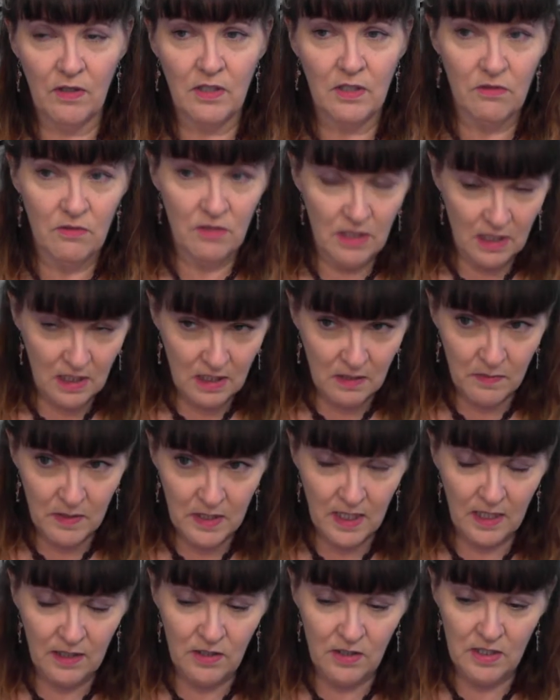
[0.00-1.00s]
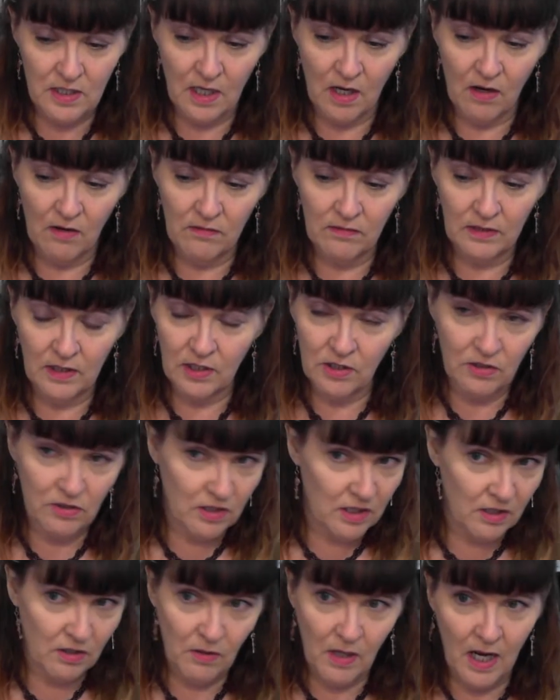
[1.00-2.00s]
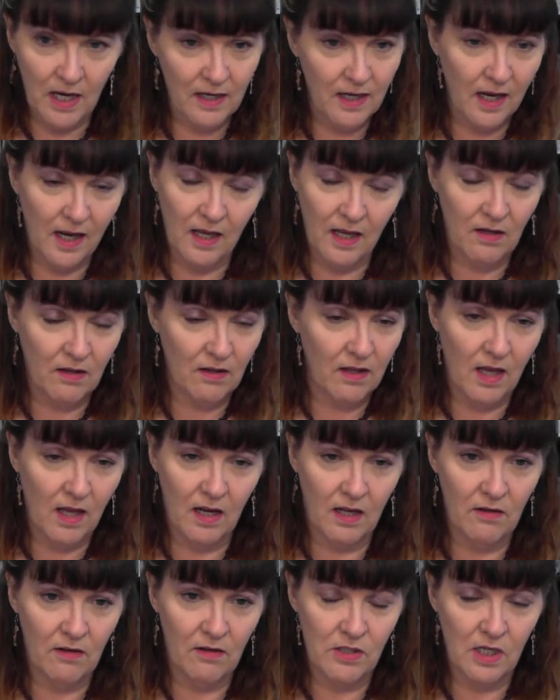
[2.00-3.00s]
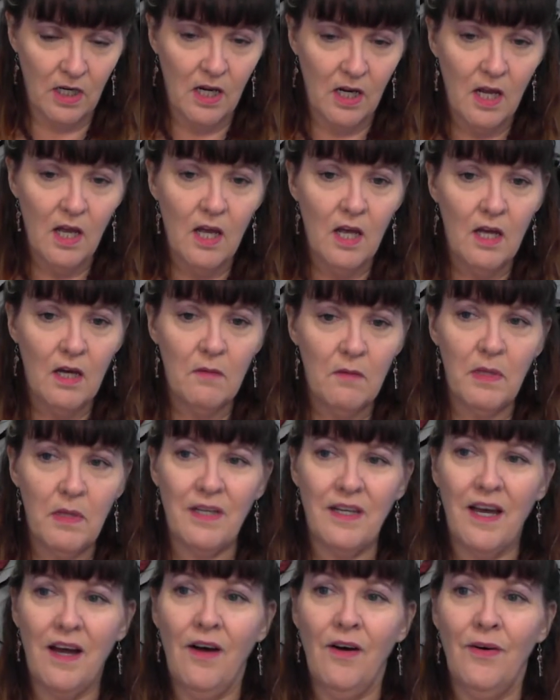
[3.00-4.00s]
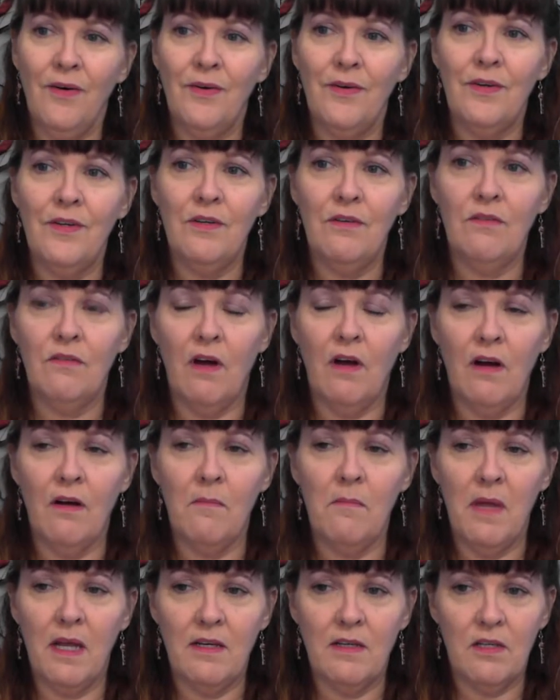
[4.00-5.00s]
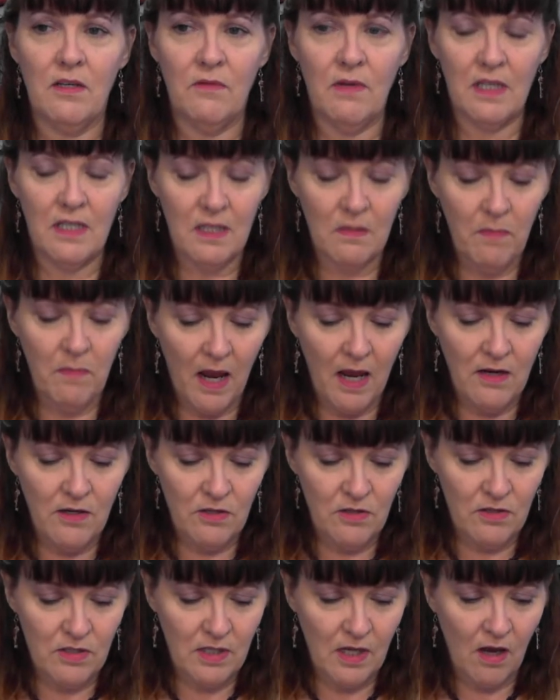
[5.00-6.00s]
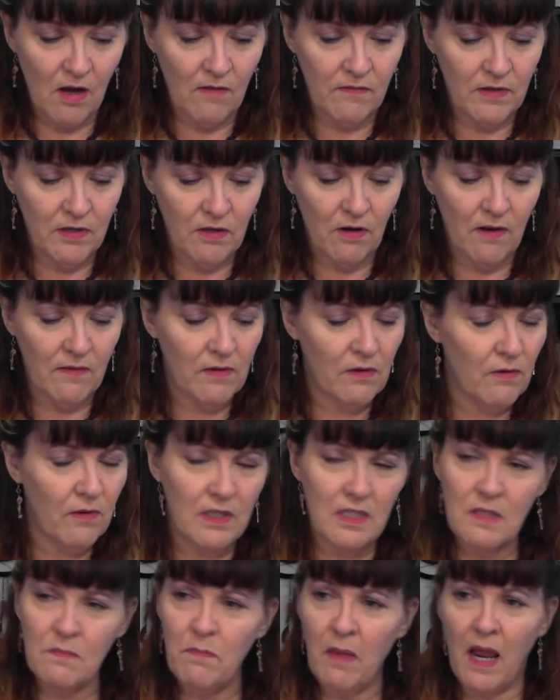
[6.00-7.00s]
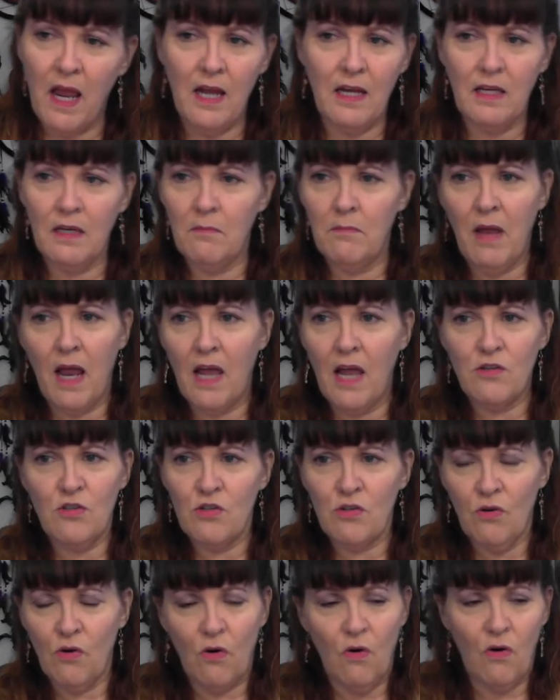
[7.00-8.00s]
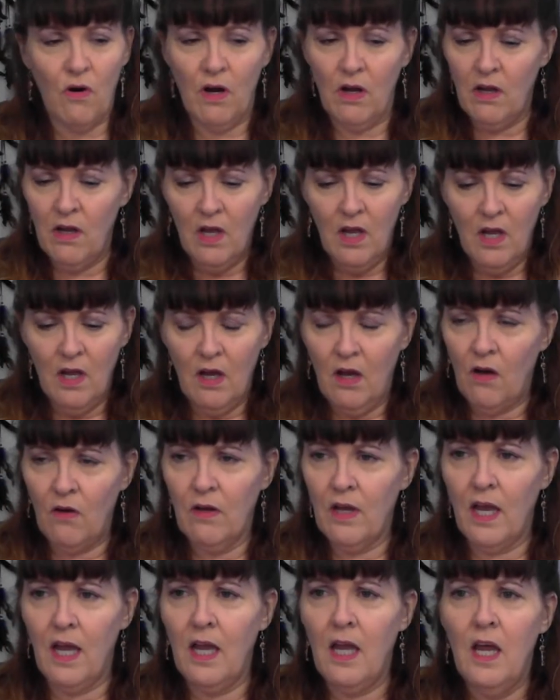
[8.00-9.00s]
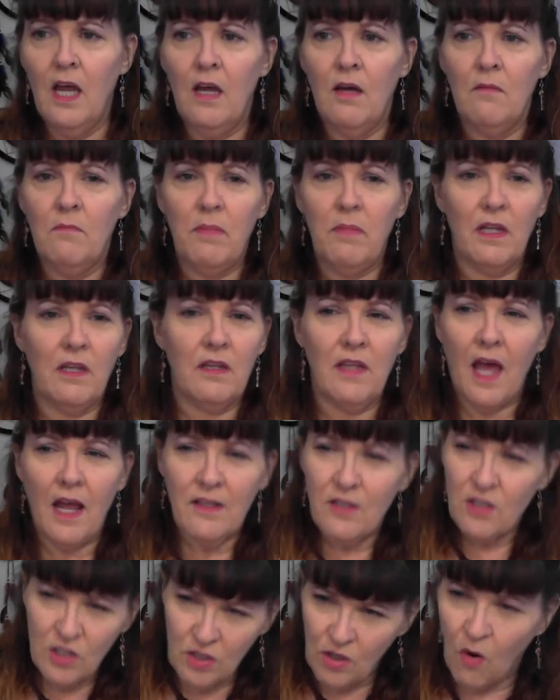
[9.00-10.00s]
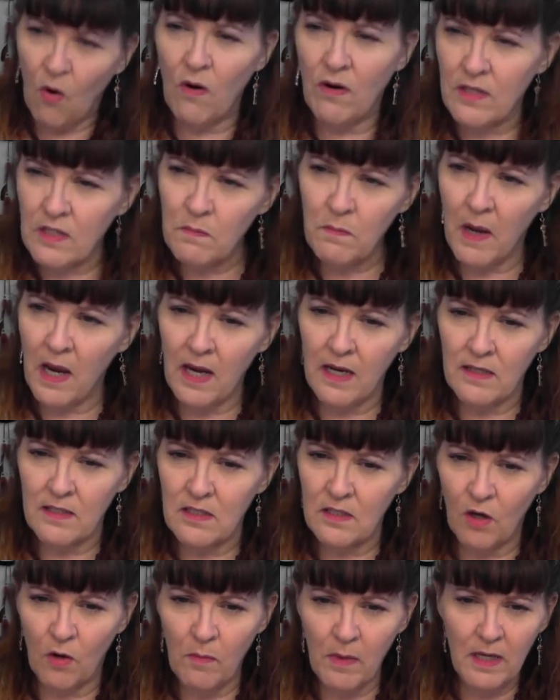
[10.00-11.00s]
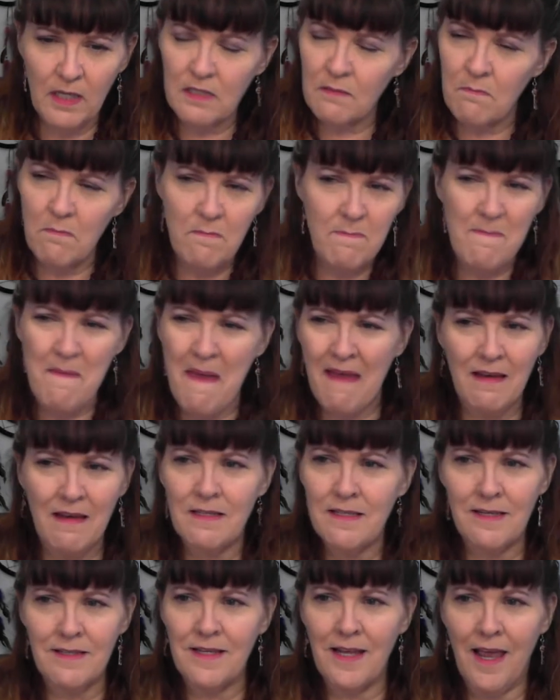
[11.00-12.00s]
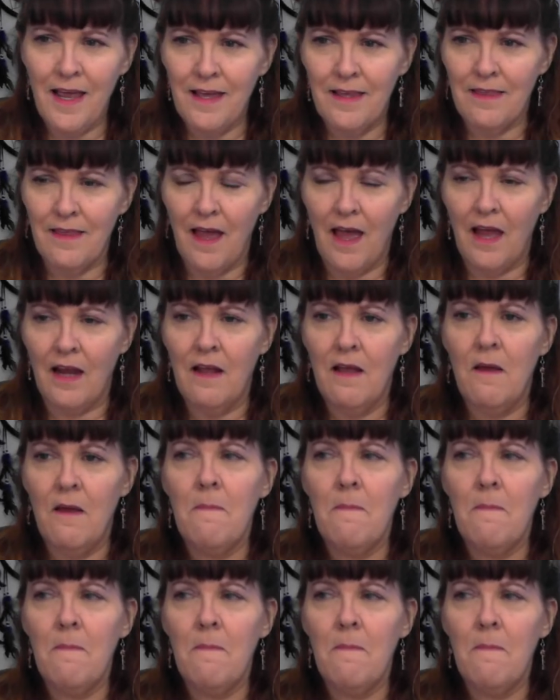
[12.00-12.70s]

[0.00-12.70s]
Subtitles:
did it to protect yourself because you didn't know how to handle that energy. But now you are meant to expand yourself. You don't have to go expanding past your aura, okay? But that's your space. Nobody's meant to take that.